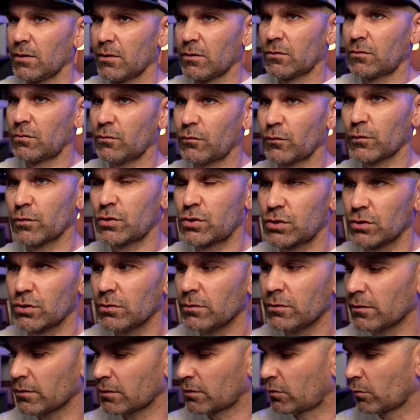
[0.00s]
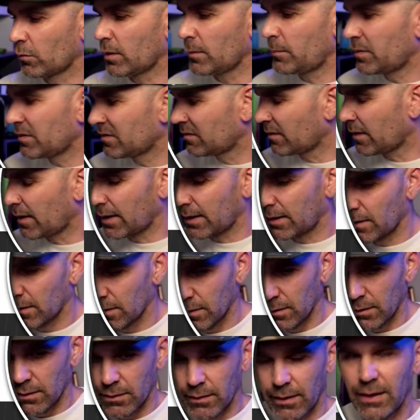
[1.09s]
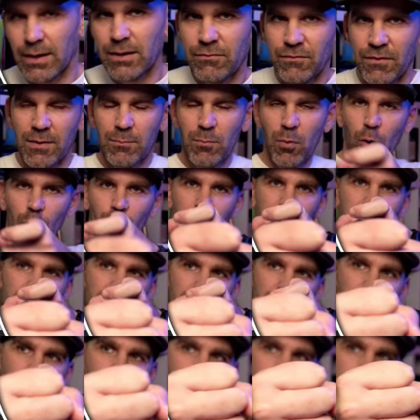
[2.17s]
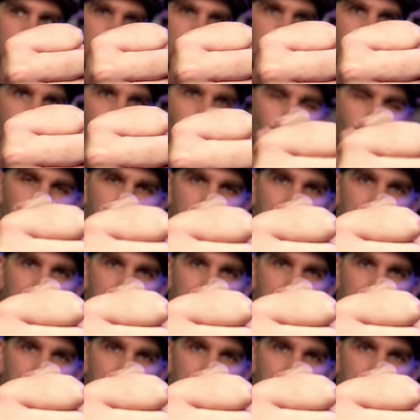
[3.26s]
So for sure the grip is like if I'm holding the gun like pointed